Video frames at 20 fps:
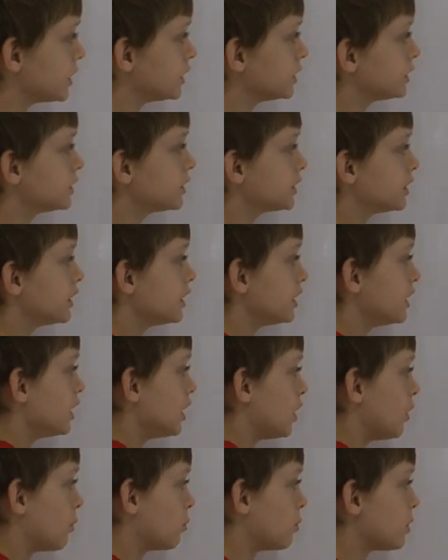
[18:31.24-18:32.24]
means
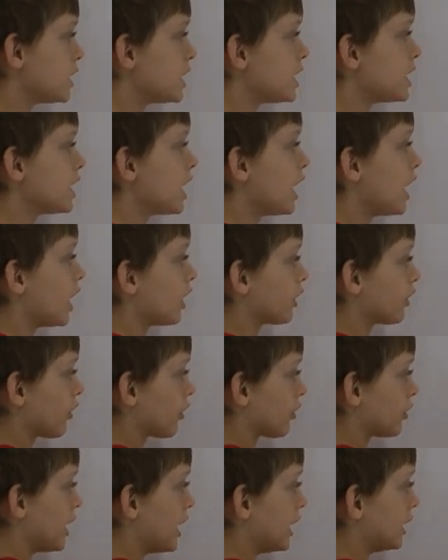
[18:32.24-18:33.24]
we are
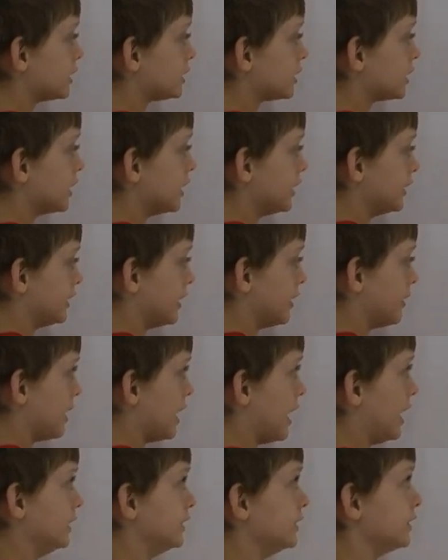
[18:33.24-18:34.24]
correct in our
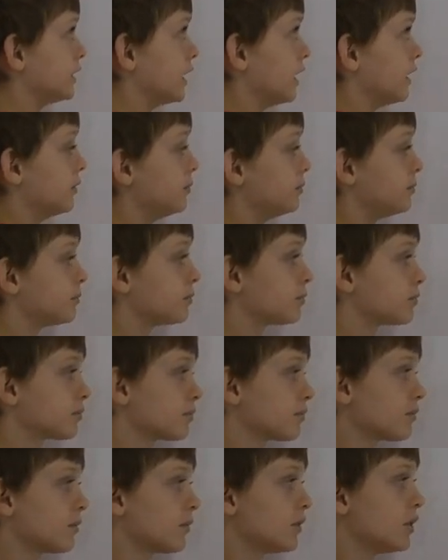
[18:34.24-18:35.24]
answer.
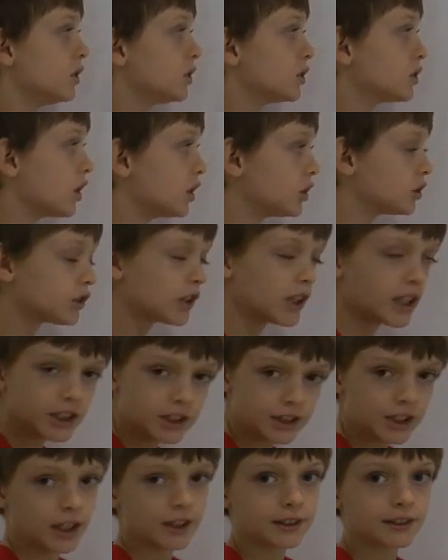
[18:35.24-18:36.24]
So it's
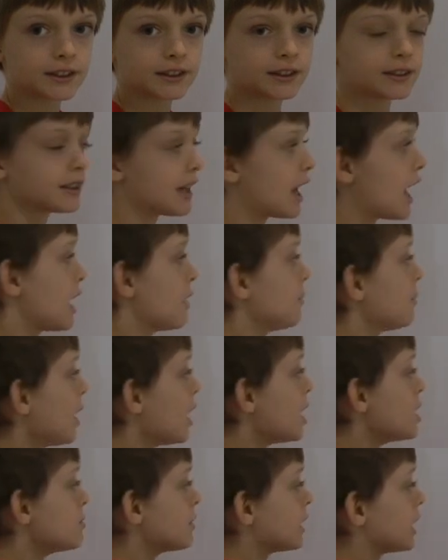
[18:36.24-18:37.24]
really just the same,
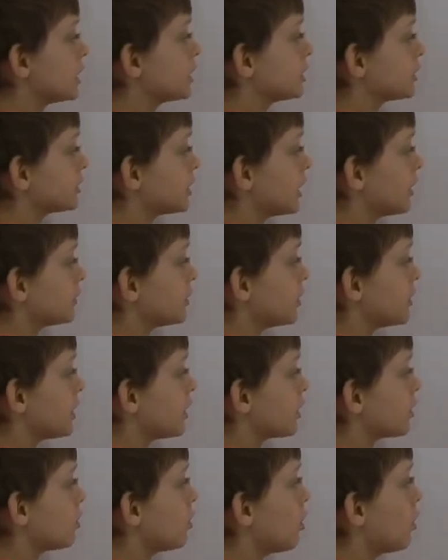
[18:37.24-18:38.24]
but you just have to
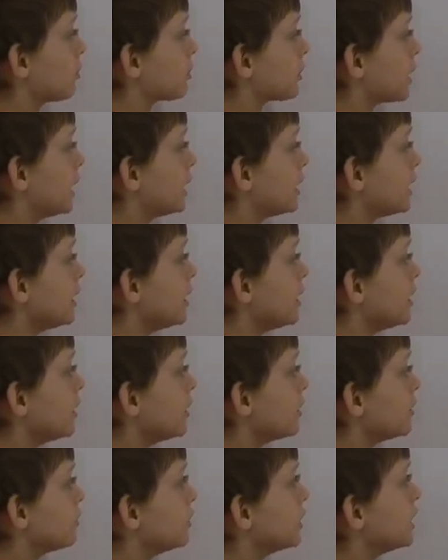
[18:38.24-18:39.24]
incorporate
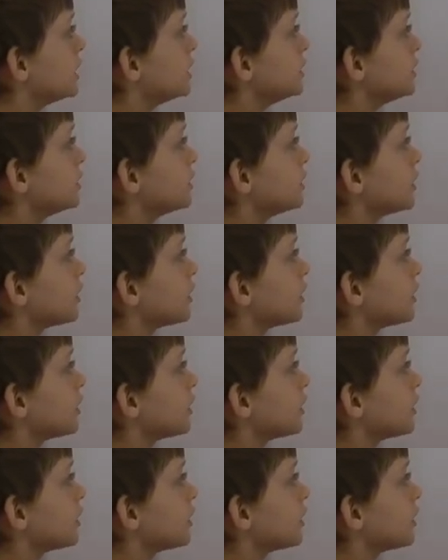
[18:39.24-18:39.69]
the